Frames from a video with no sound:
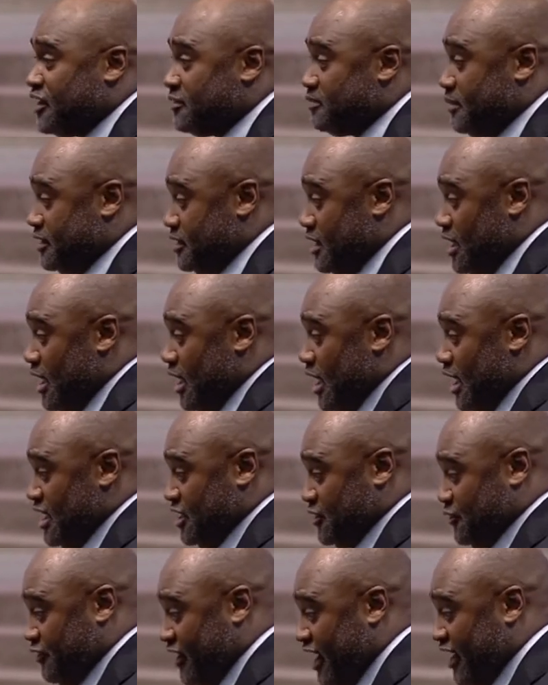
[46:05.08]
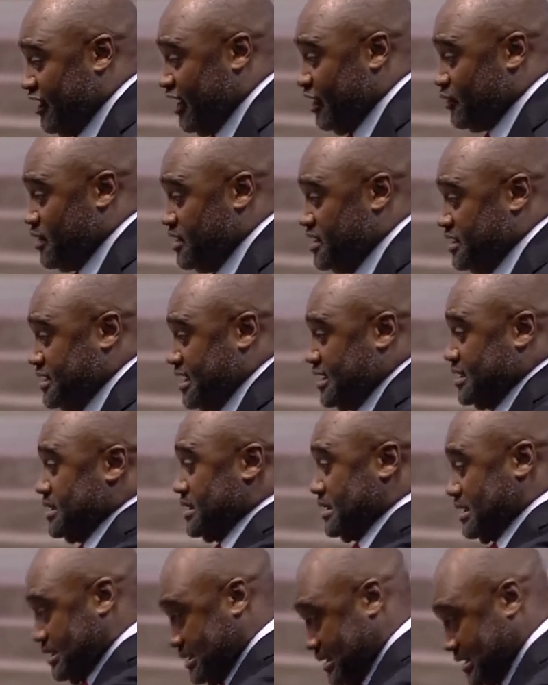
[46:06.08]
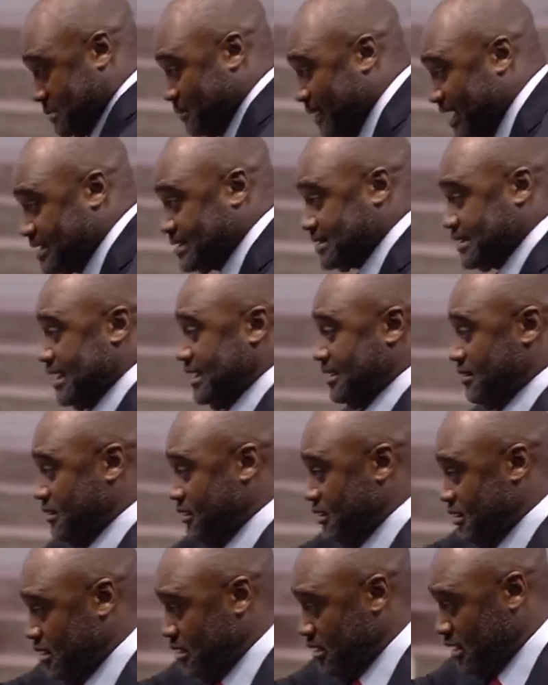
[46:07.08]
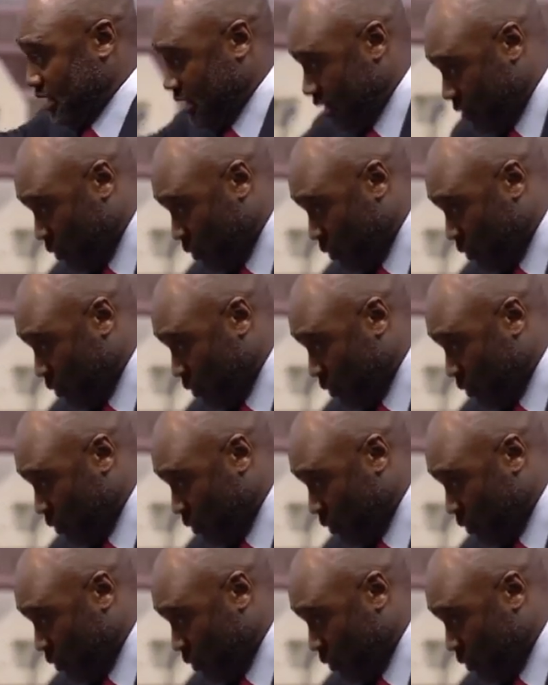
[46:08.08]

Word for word: his father had already said, This is my son, the one in whom